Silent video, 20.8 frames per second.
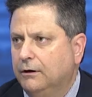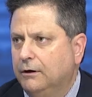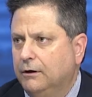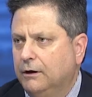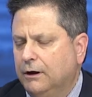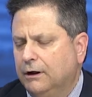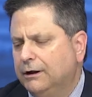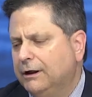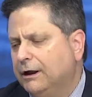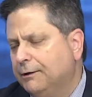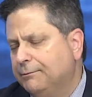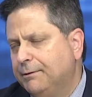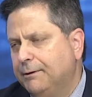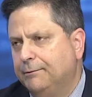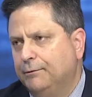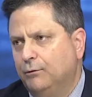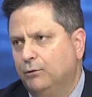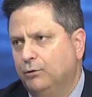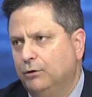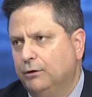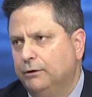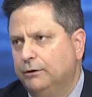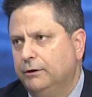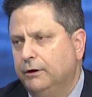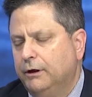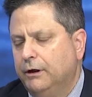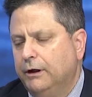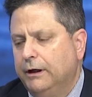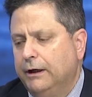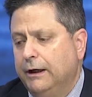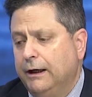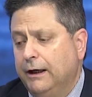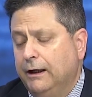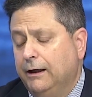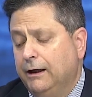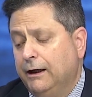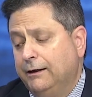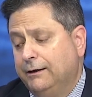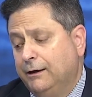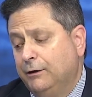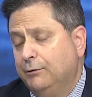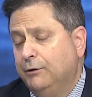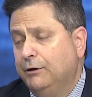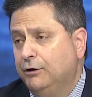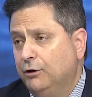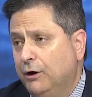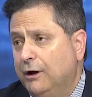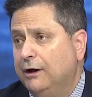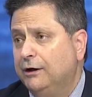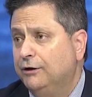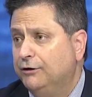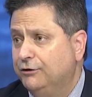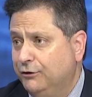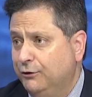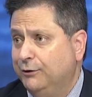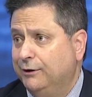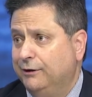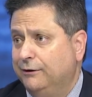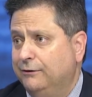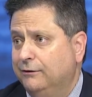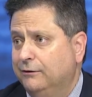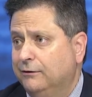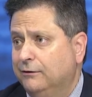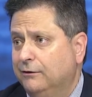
A lot of people would, and I think we know how to do it.